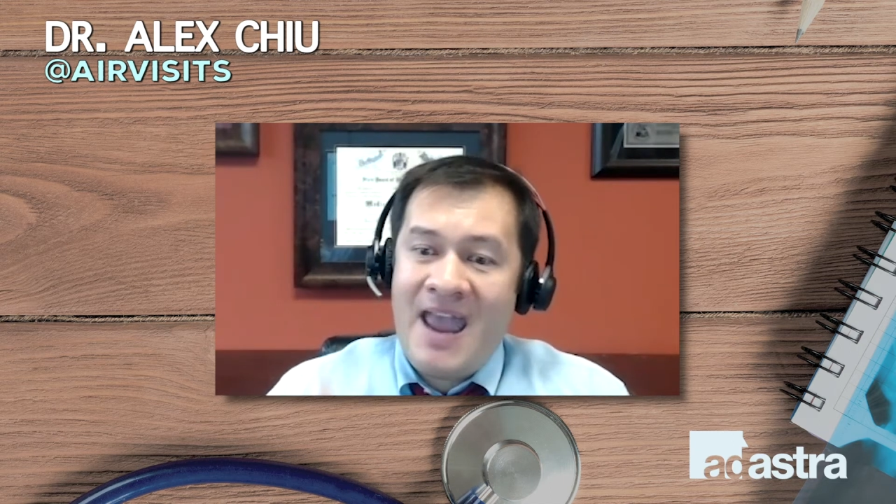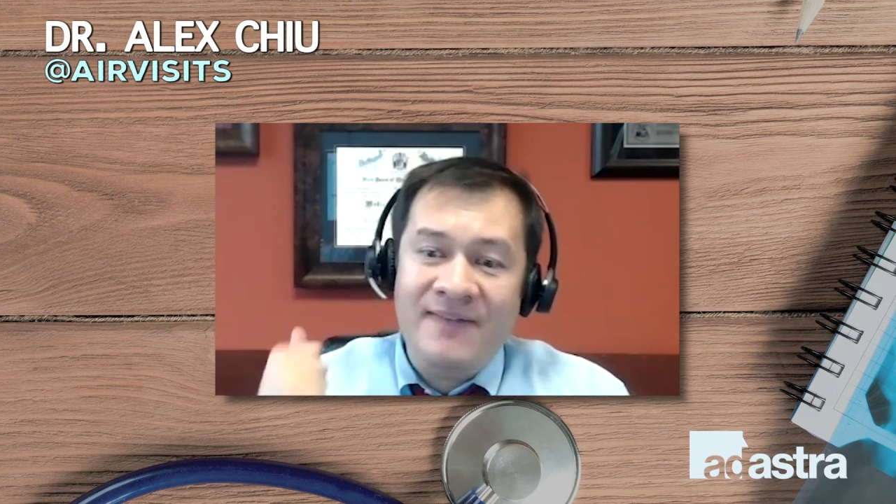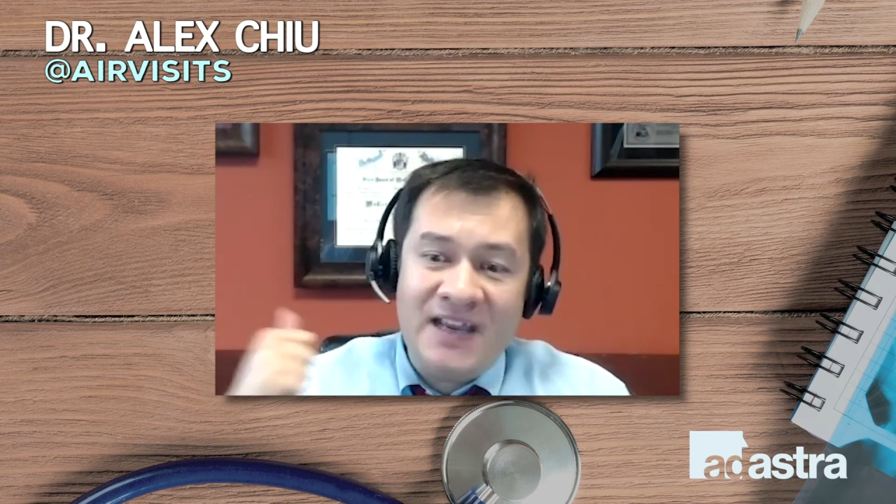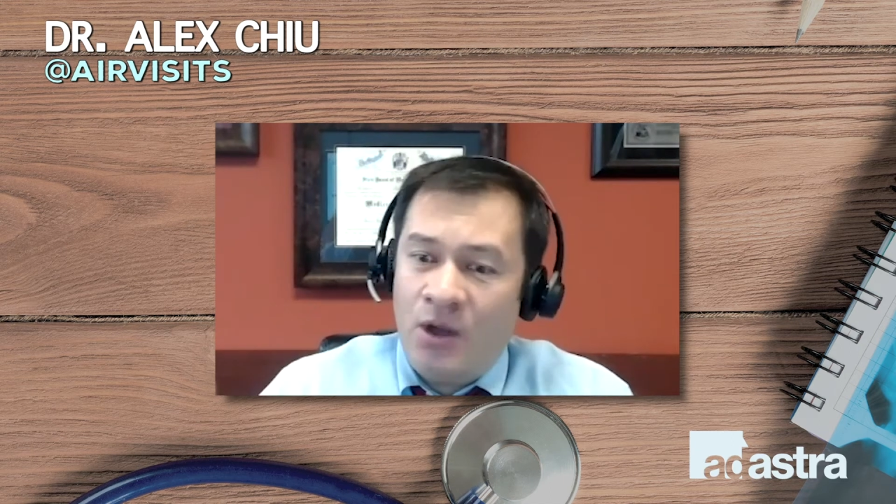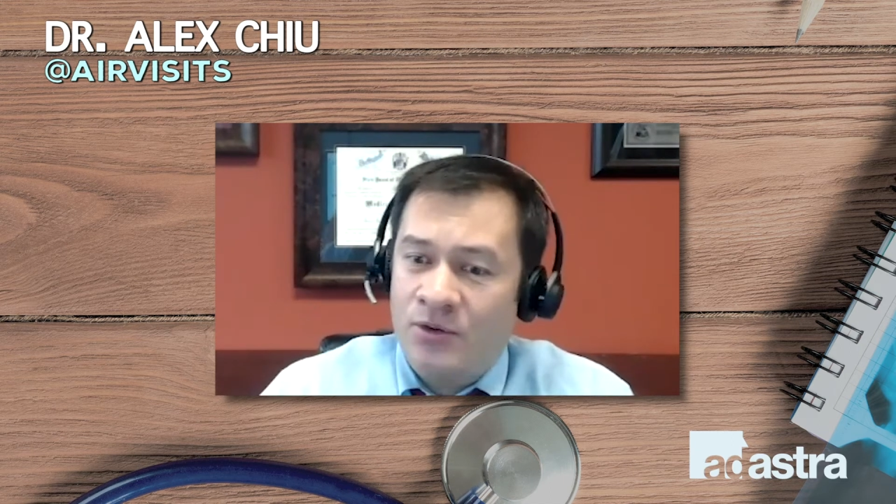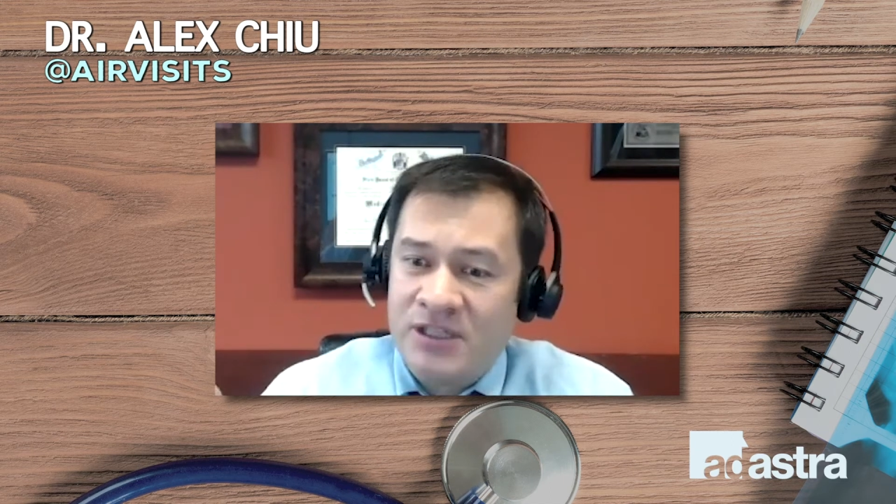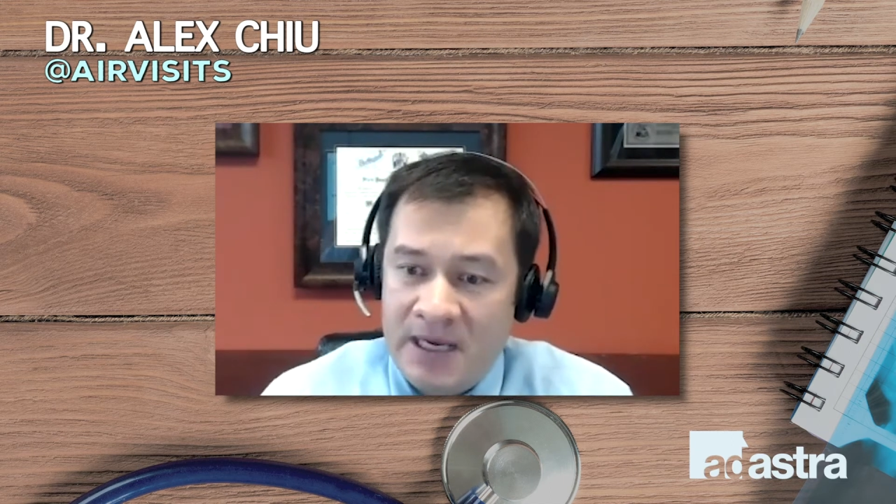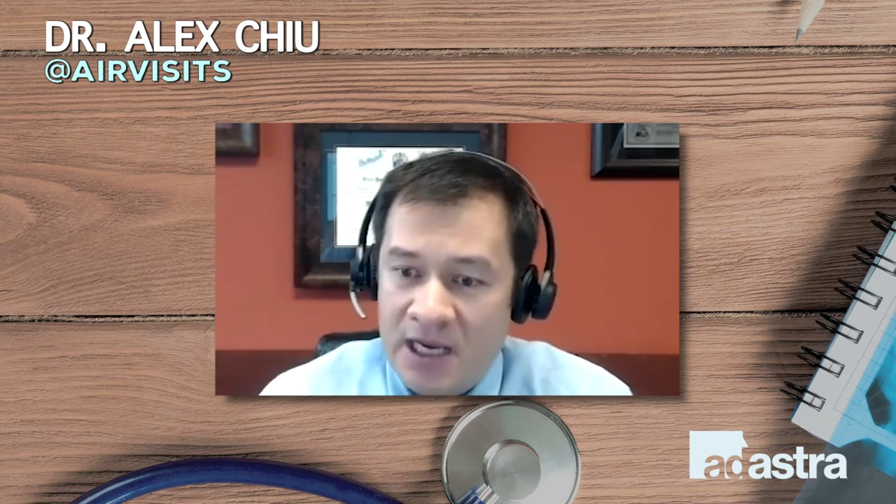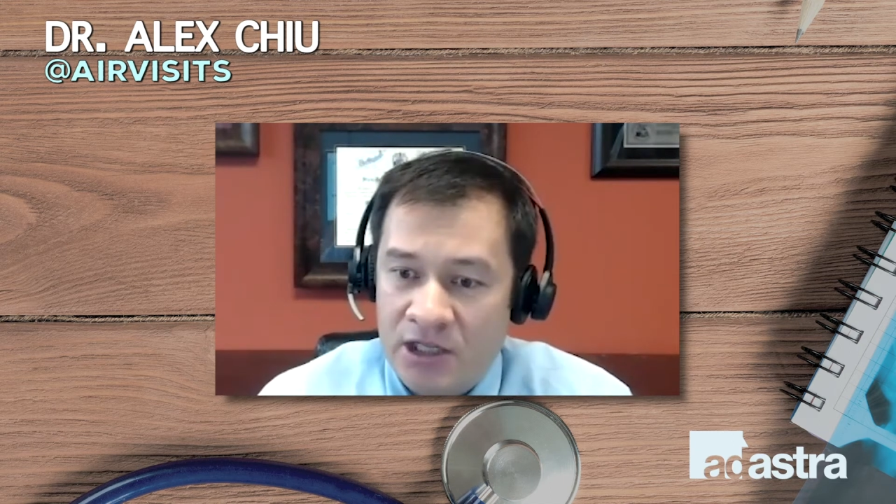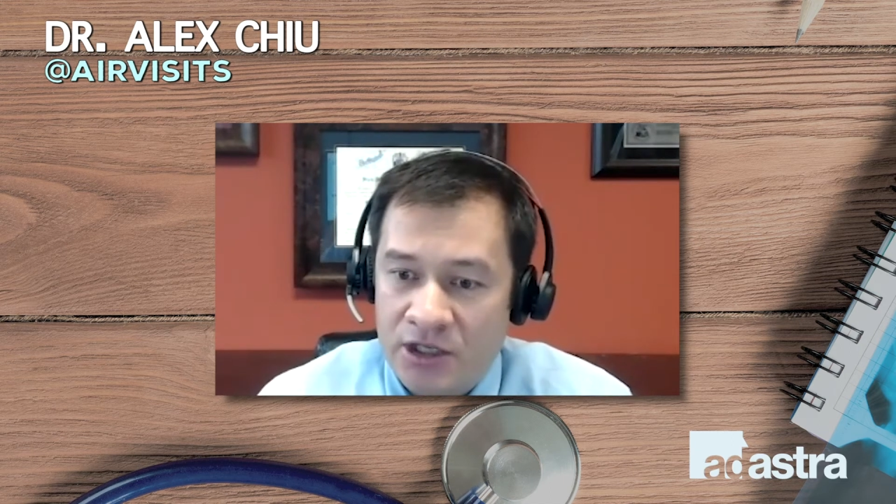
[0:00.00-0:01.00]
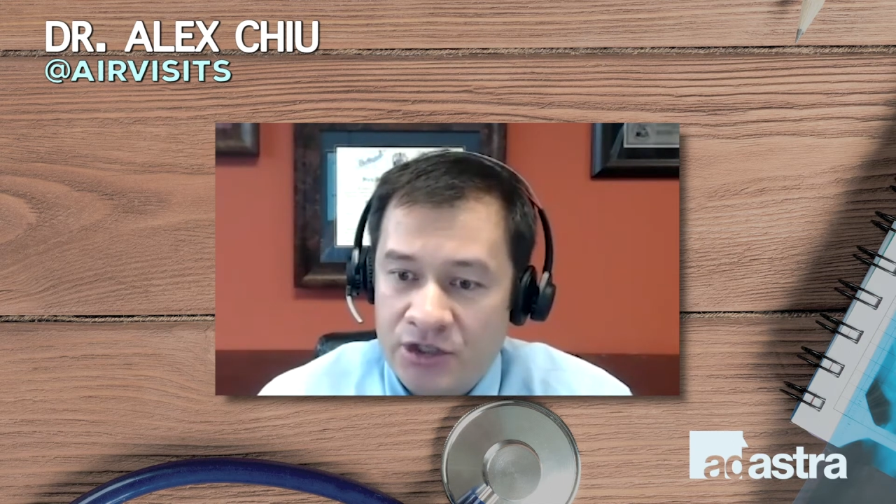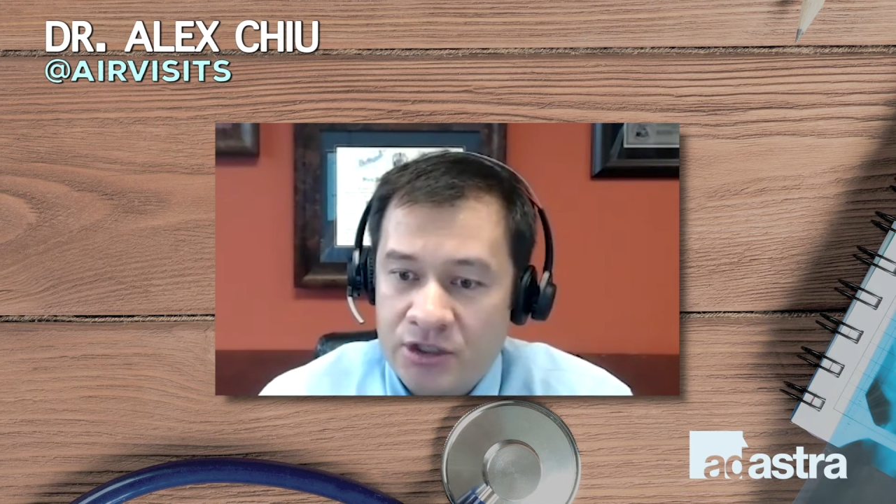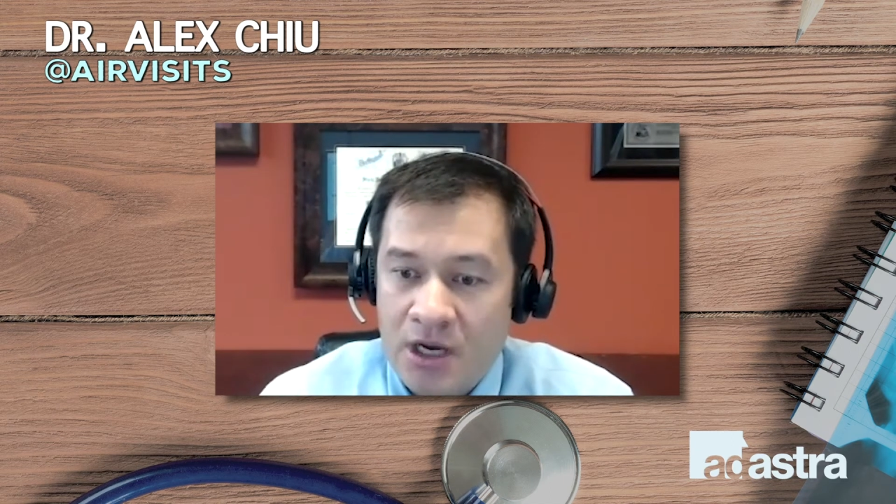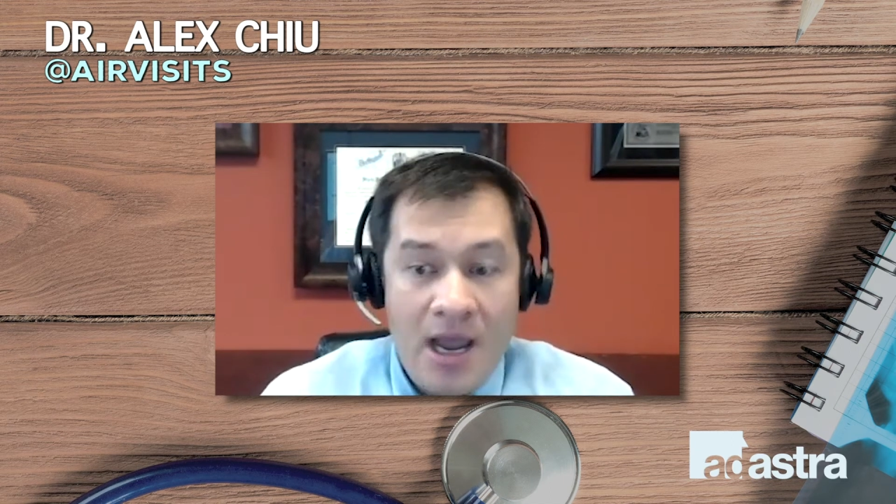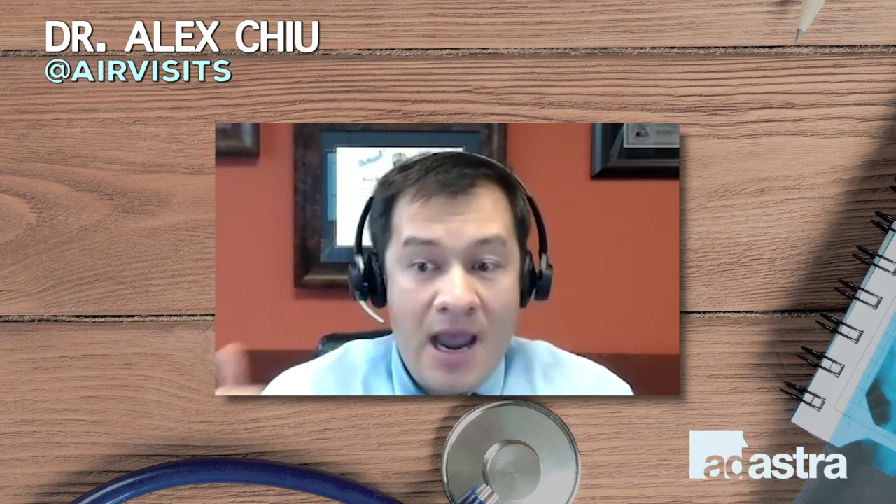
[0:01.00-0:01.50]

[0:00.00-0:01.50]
and they don't speak English,